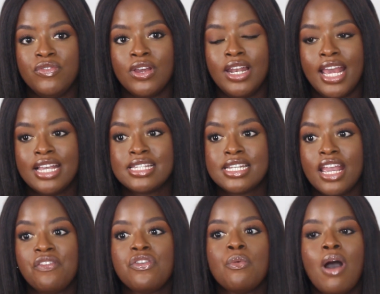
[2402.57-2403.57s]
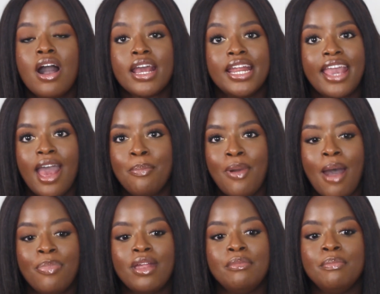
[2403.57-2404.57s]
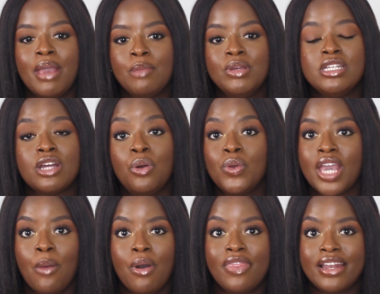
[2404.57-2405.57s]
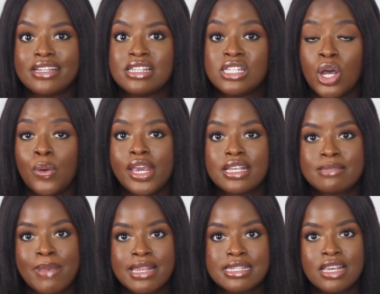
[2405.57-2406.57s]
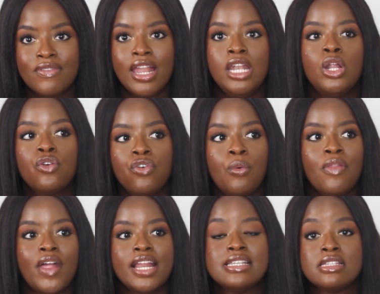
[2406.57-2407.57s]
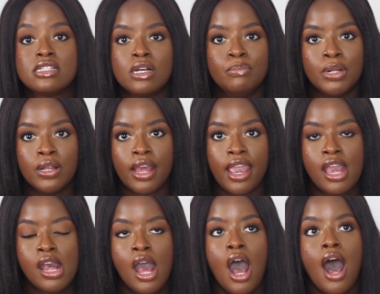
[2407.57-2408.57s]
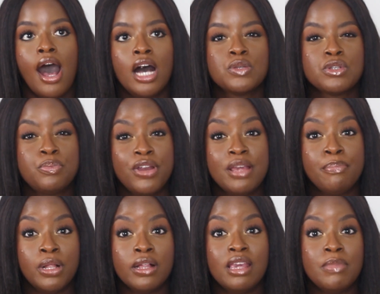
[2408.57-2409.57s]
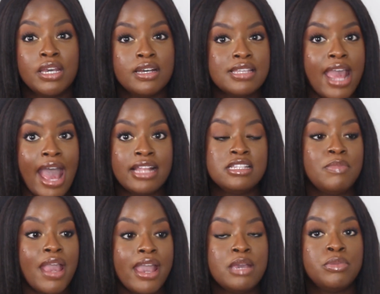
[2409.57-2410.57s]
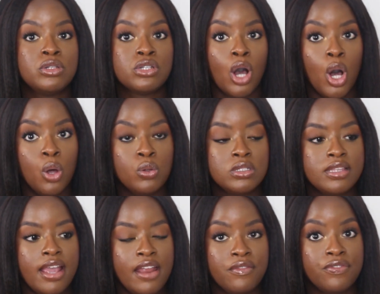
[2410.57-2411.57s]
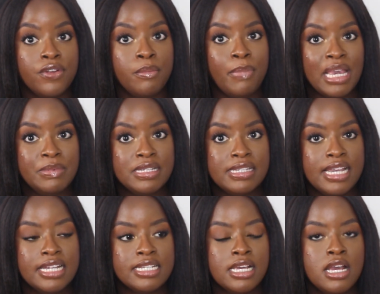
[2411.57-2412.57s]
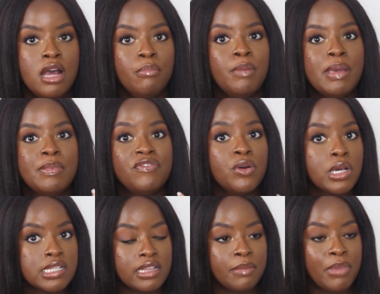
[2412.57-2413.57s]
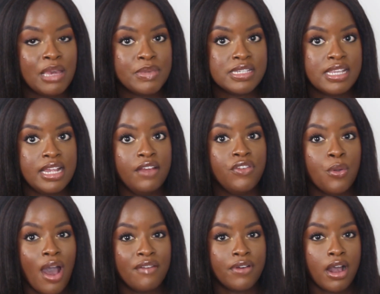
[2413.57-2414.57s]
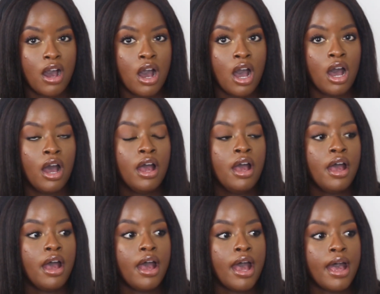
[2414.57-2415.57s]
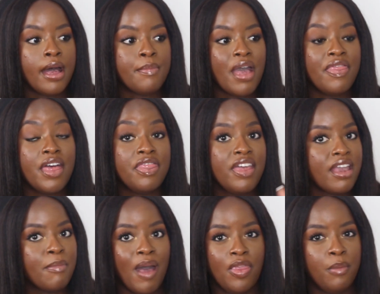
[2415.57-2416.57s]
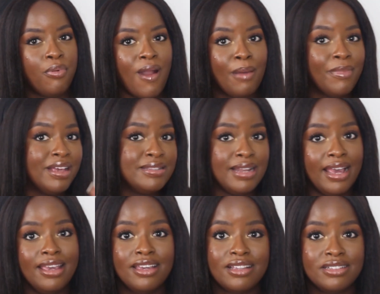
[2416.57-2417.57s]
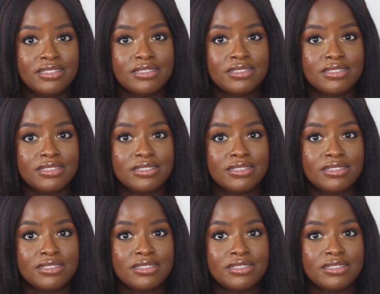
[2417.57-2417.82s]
of your list. If you are going to get a pram, then maybe don't get one that is so expensive and look for one that isn't so bulky. Ours was pretty bulky because it had to be able to hold the infant baby seat, but maybe focus on the baby seat if you have a car, and then think about the pram as like